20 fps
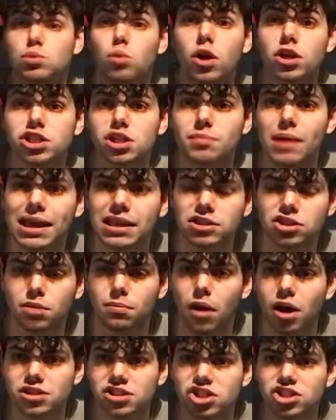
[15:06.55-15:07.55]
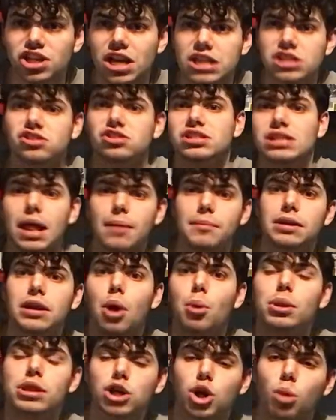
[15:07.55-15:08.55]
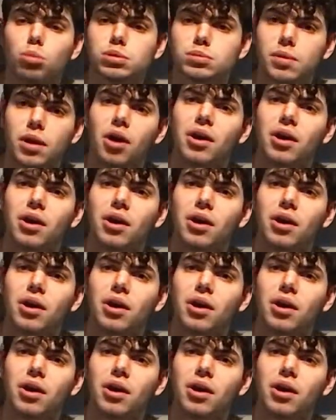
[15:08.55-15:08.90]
What do you make to my suggestions? Let me know in the comments below,